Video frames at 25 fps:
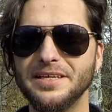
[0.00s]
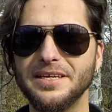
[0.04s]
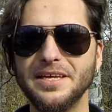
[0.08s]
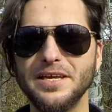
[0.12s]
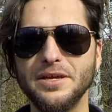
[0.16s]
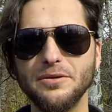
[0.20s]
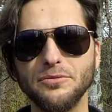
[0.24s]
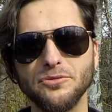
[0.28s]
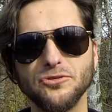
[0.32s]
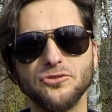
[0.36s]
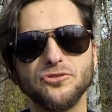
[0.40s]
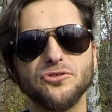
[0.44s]

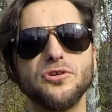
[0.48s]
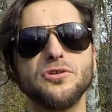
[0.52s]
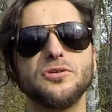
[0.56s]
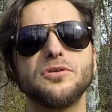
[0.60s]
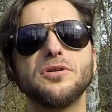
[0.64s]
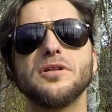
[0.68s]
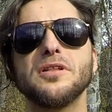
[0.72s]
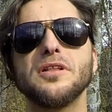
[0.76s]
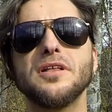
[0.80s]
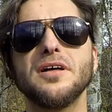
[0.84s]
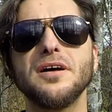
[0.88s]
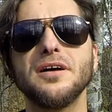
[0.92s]
It was so
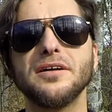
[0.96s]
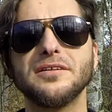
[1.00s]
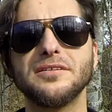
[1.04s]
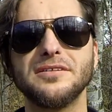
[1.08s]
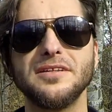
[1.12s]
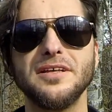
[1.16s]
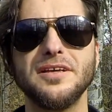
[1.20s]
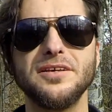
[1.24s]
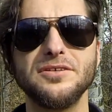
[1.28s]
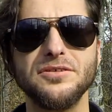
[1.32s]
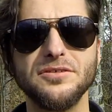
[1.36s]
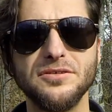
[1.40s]
clogged
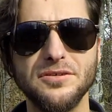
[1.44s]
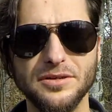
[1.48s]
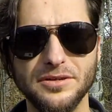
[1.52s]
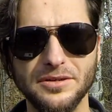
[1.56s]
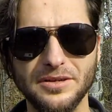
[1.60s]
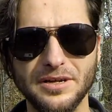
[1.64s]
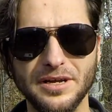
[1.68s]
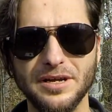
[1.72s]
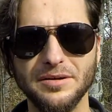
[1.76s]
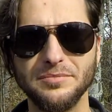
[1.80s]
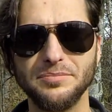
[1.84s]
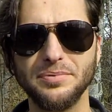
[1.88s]
that you could
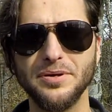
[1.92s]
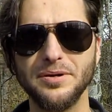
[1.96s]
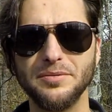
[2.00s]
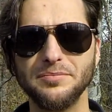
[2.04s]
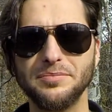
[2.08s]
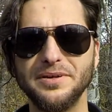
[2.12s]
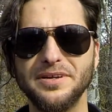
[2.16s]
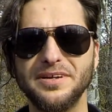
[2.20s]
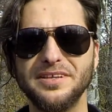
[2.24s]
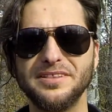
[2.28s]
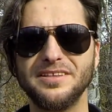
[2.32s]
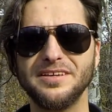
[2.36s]
not
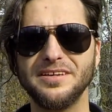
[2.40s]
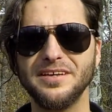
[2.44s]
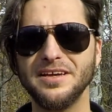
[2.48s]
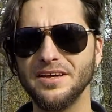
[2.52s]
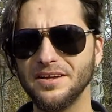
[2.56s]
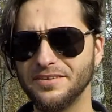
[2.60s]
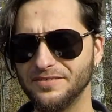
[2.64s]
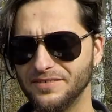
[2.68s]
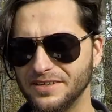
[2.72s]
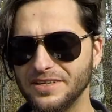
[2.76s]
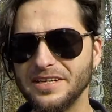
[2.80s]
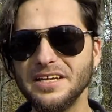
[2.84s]
pump anything
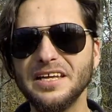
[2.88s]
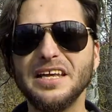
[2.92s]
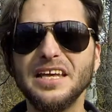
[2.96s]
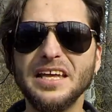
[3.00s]
out of it.